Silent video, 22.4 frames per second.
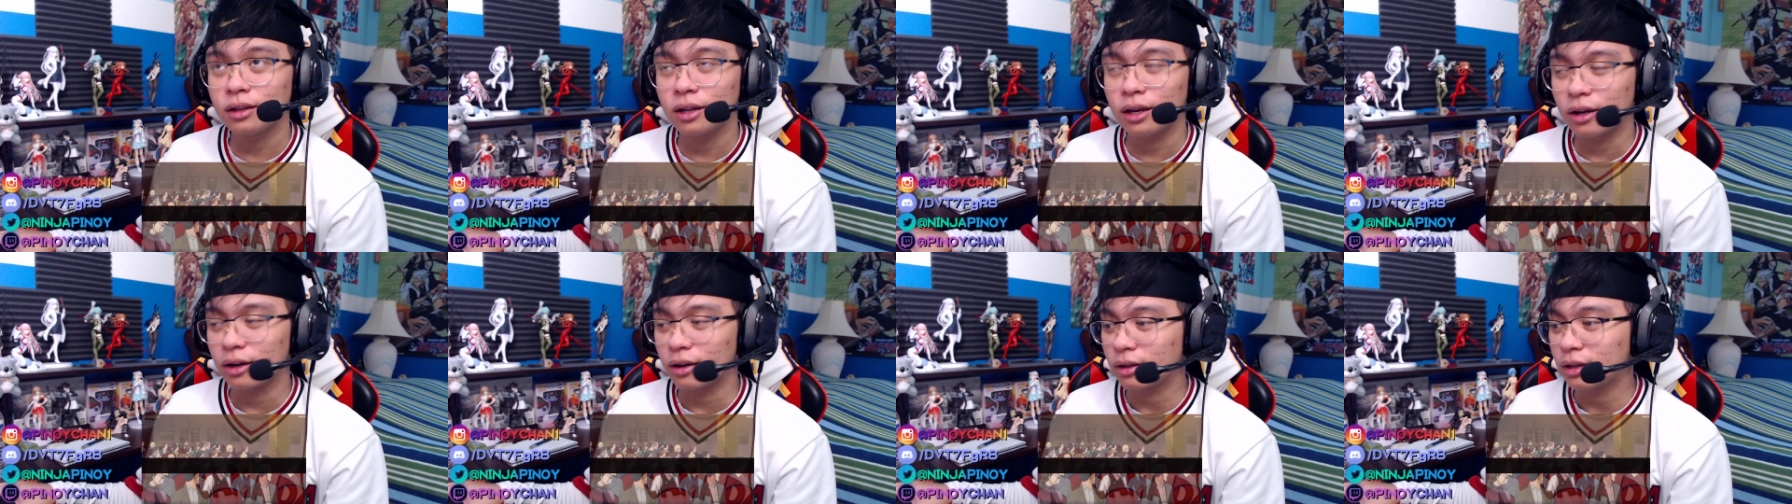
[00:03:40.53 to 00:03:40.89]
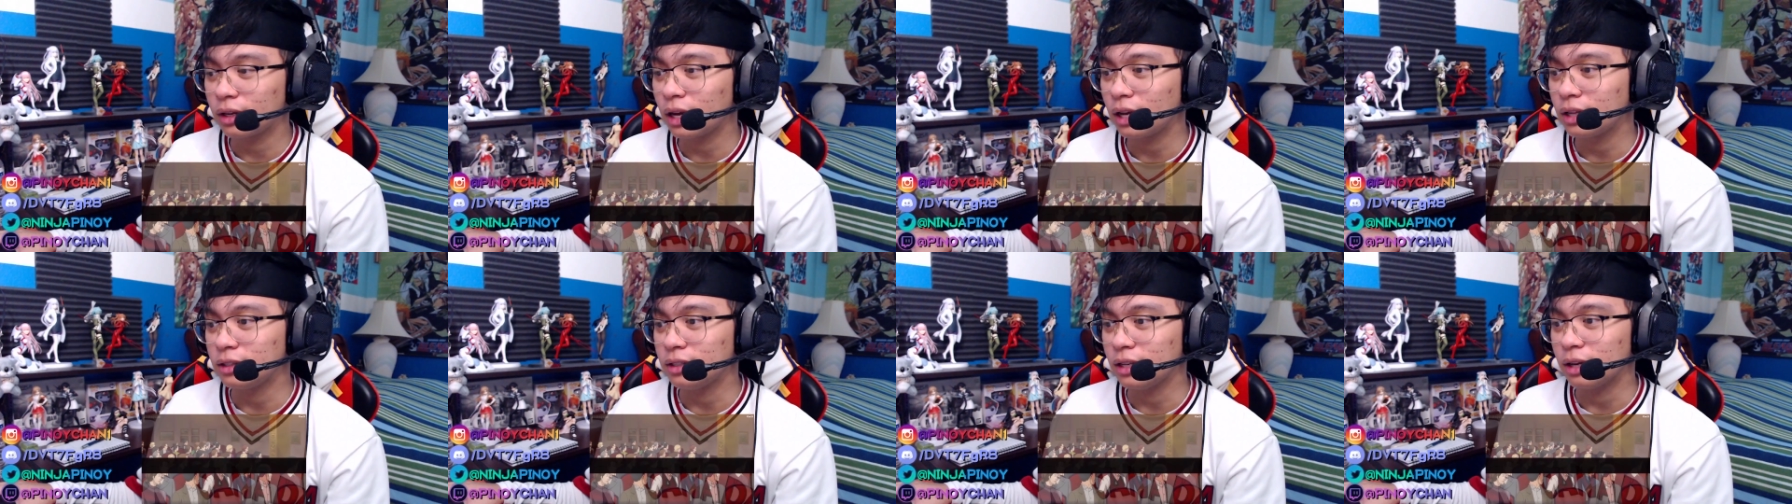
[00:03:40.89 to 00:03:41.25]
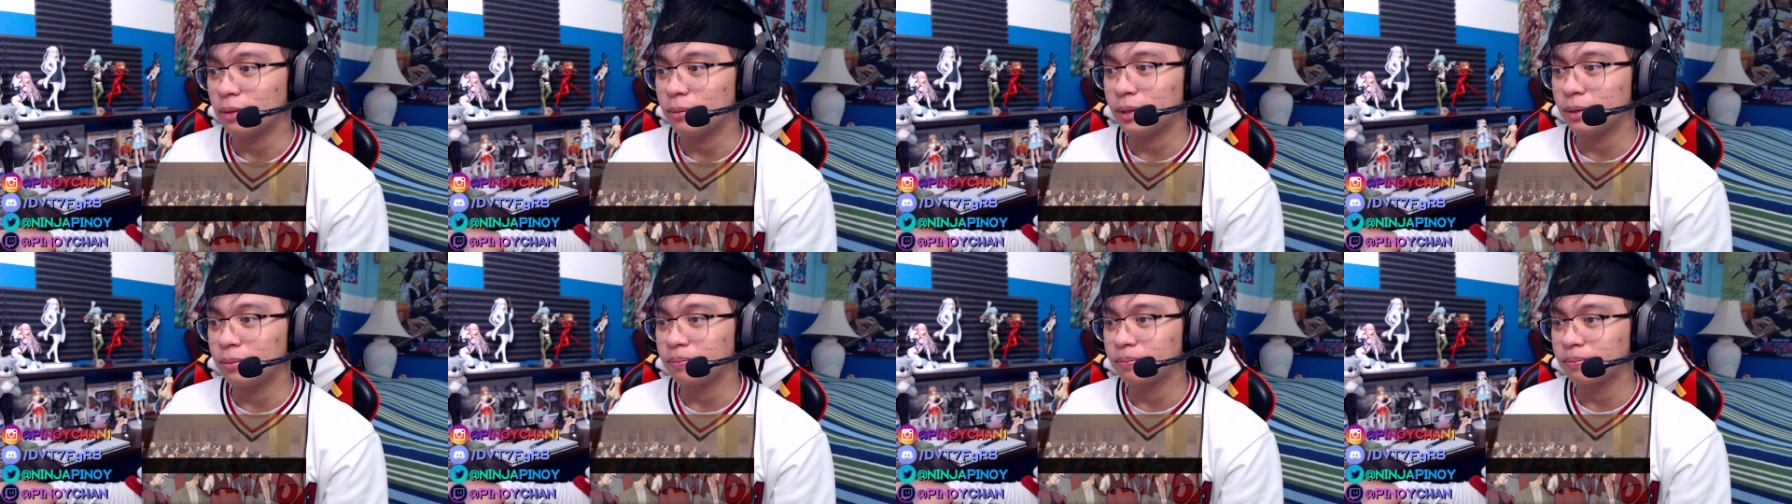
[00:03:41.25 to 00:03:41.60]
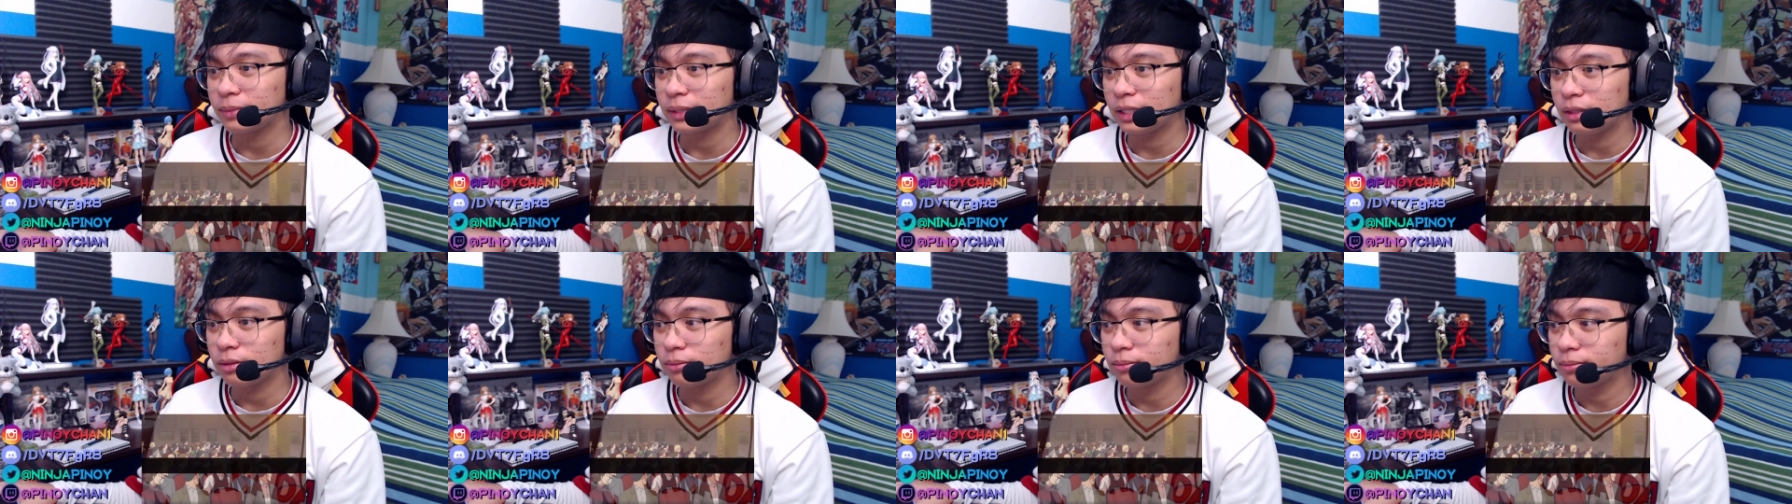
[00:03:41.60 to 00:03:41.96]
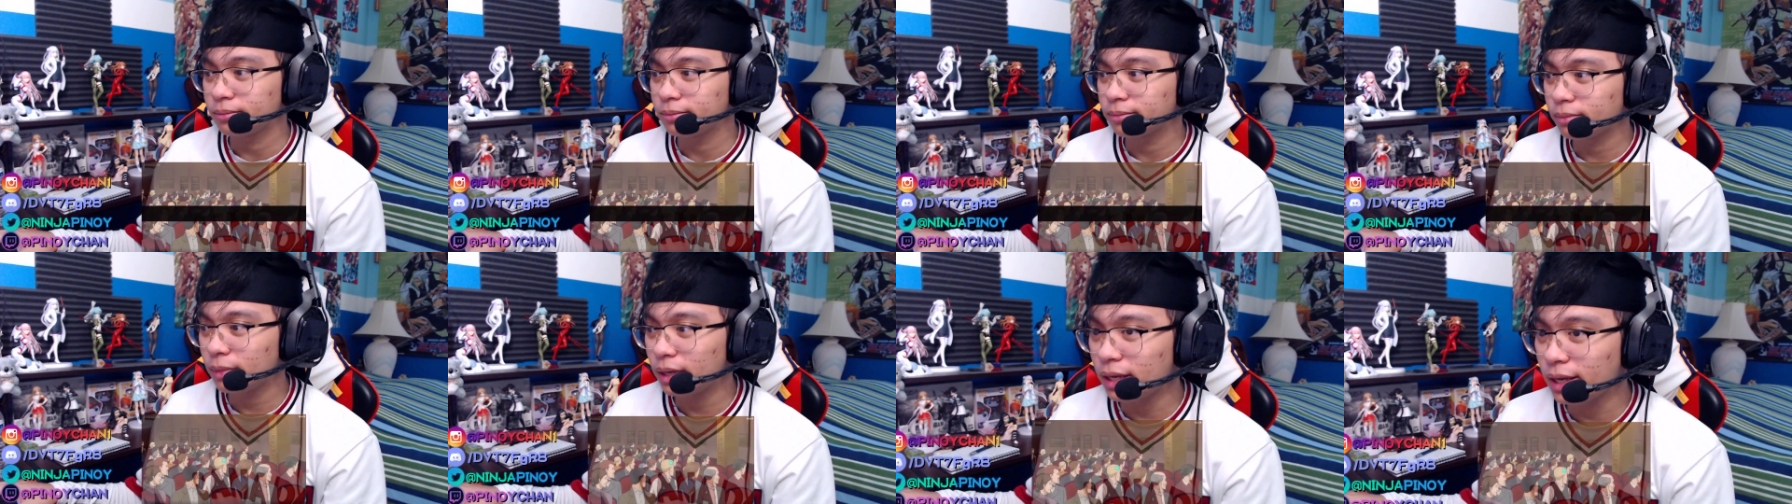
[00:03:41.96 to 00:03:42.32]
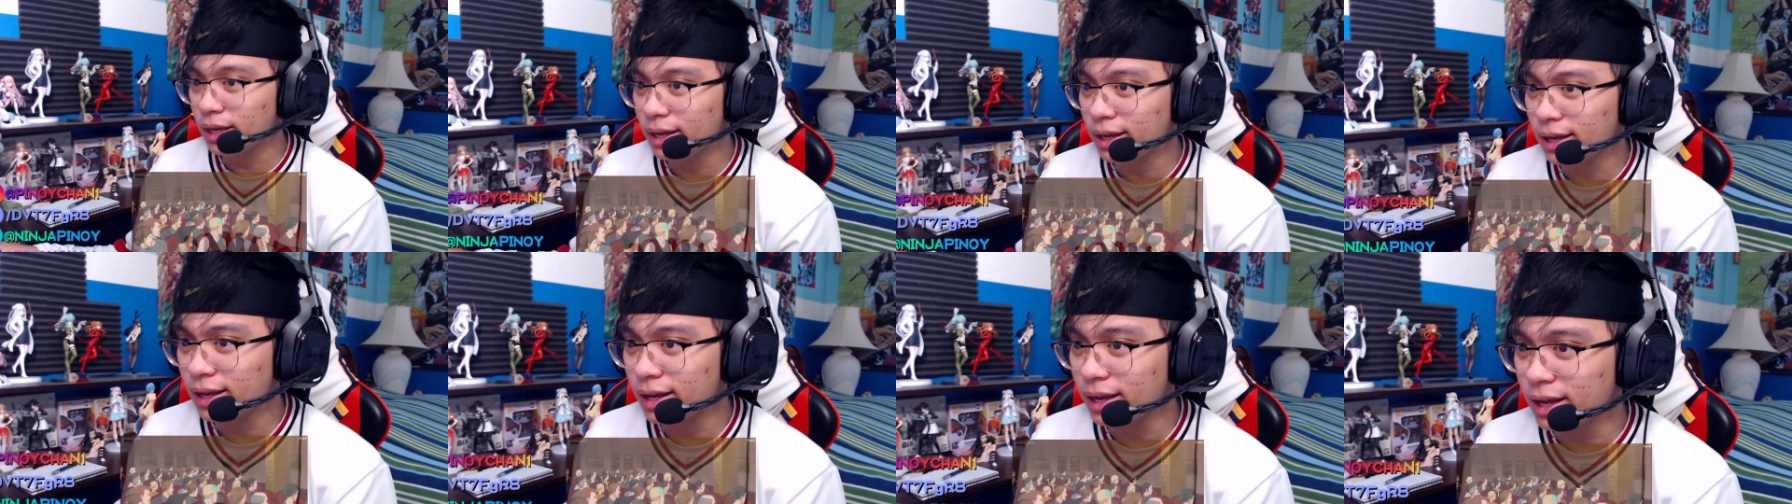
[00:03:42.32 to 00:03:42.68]
Oh, god damn it.
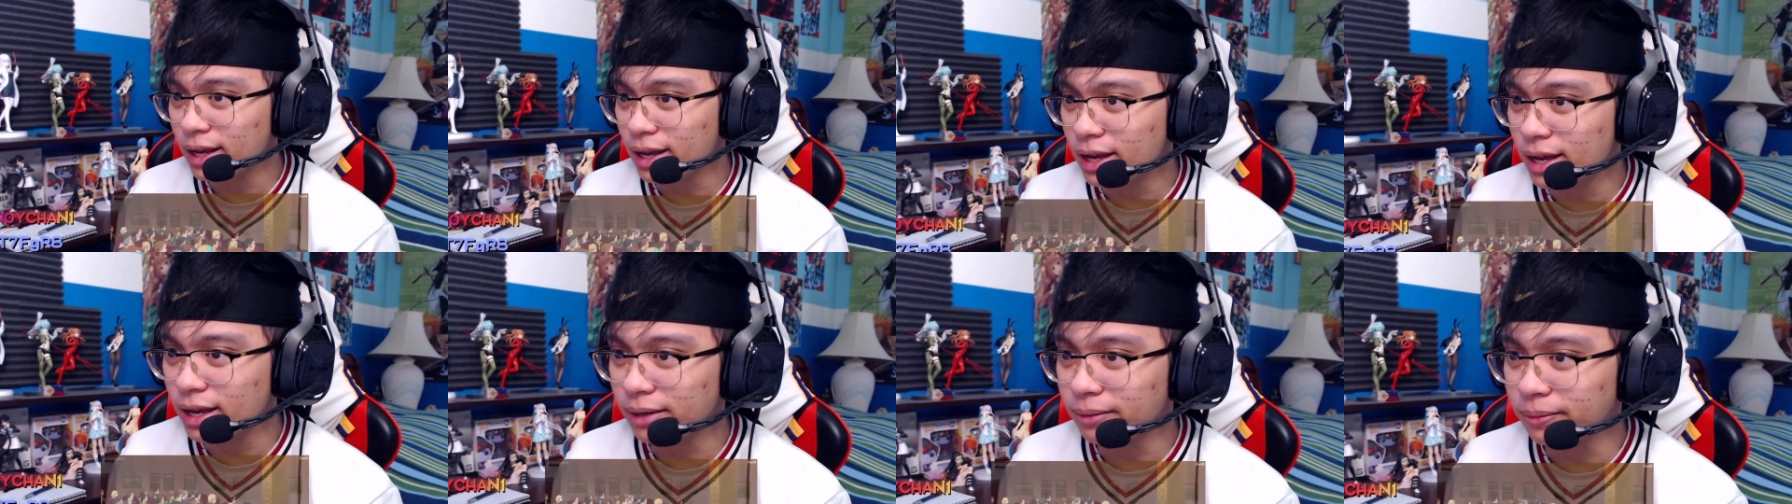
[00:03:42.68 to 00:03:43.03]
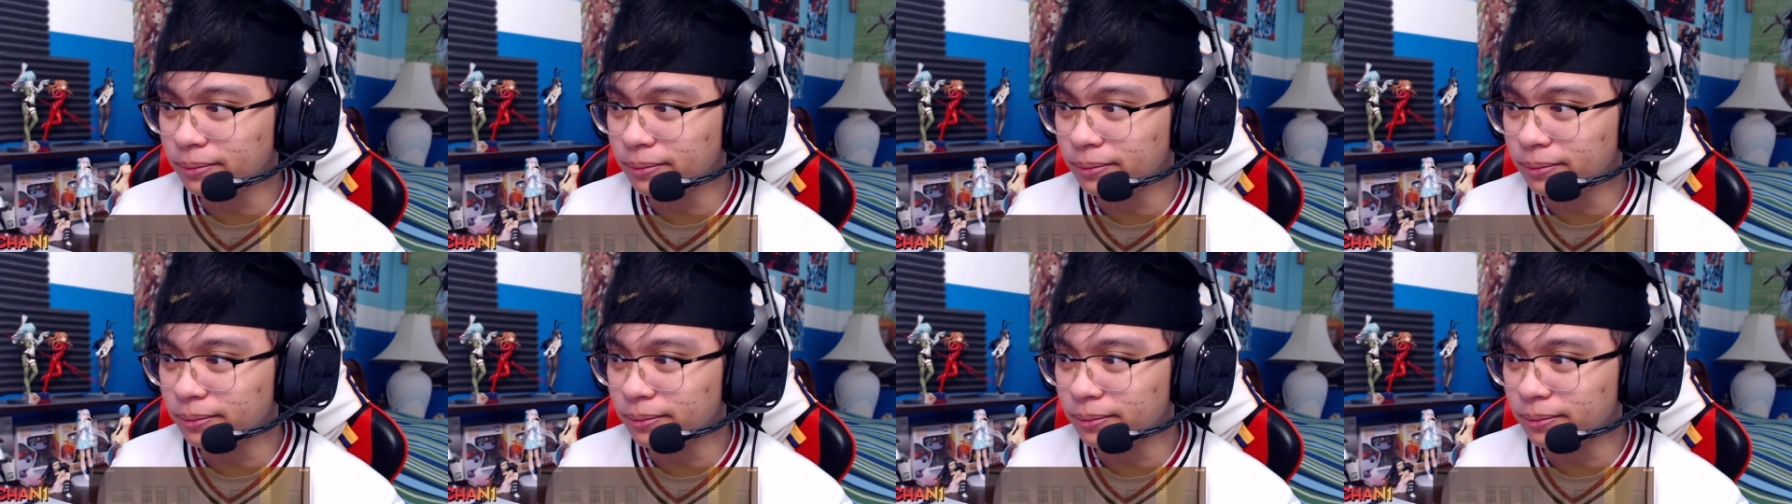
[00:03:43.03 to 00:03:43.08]
And...